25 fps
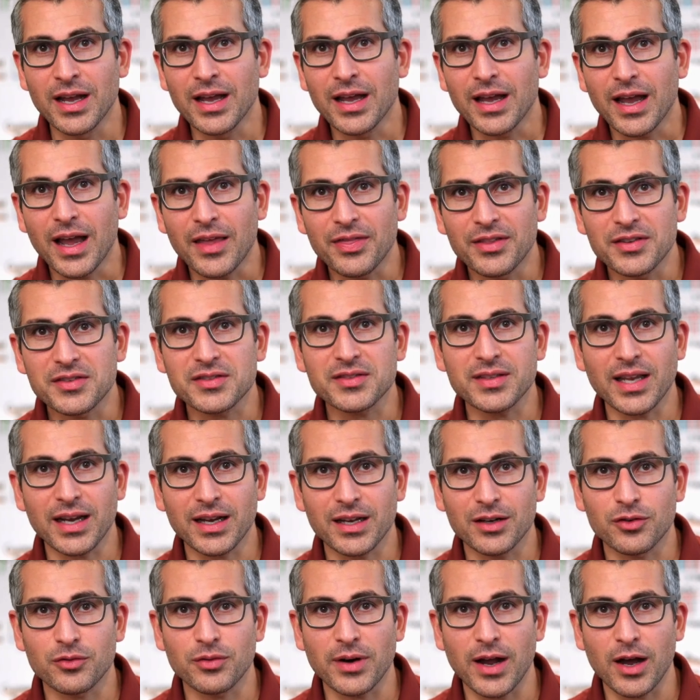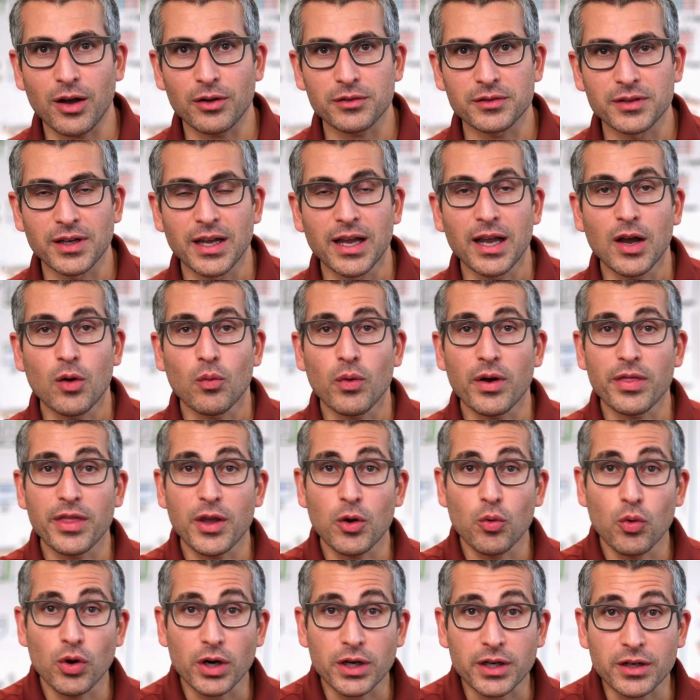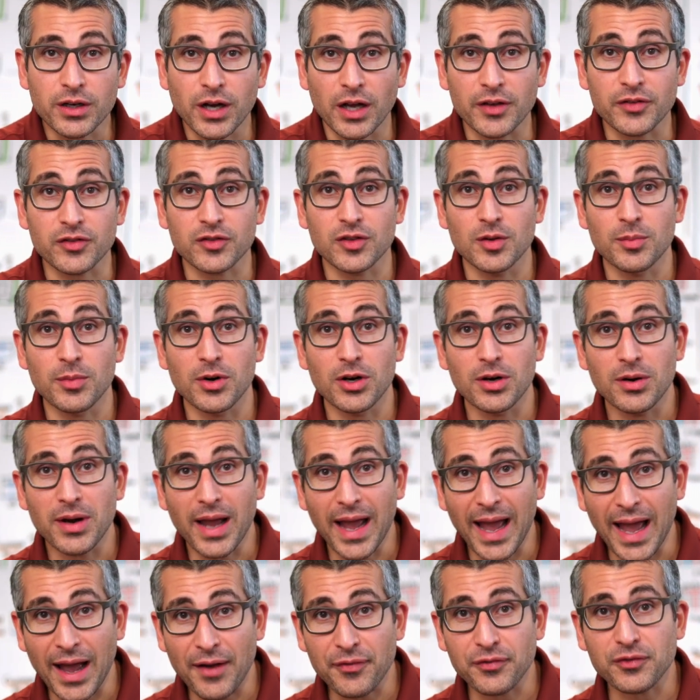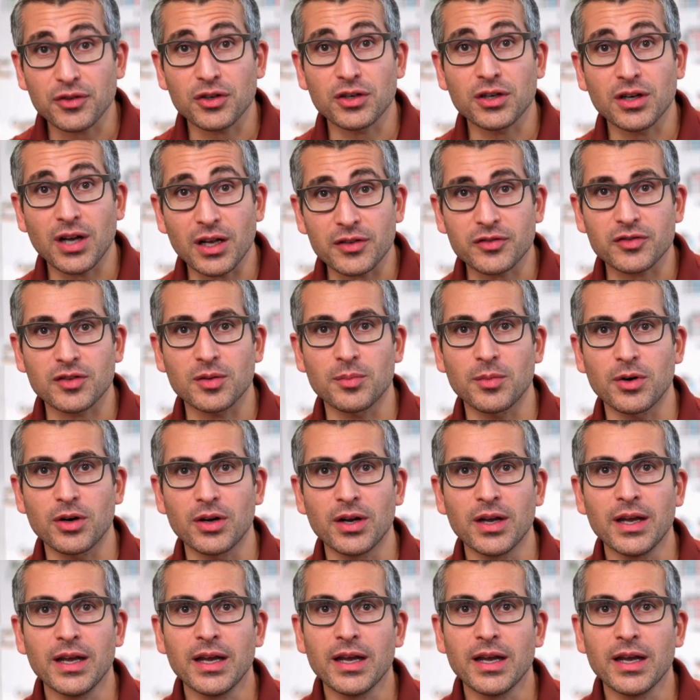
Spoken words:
in the second round when they work customer after customer